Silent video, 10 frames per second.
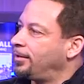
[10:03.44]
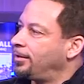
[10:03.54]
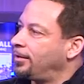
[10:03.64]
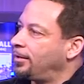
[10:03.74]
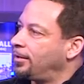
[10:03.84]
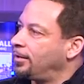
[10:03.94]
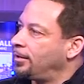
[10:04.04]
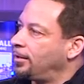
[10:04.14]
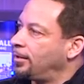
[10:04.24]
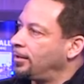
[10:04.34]

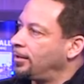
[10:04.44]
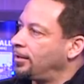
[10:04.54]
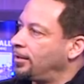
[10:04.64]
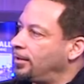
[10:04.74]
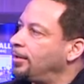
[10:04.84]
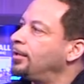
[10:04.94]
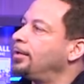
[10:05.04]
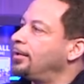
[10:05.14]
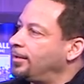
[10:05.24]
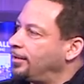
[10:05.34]

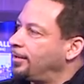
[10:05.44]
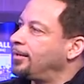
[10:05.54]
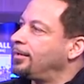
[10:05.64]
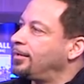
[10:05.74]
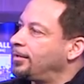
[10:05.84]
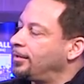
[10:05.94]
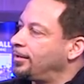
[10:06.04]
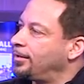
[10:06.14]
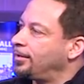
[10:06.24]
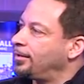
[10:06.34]

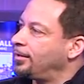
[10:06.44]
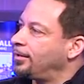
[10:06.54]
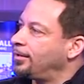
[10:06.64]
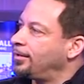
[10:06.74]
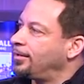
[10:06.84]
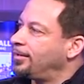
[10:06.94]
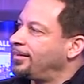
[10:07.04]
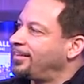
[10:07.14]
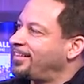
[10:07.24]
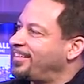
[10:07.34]

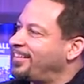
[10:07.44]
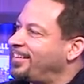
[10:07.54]
(not speaking)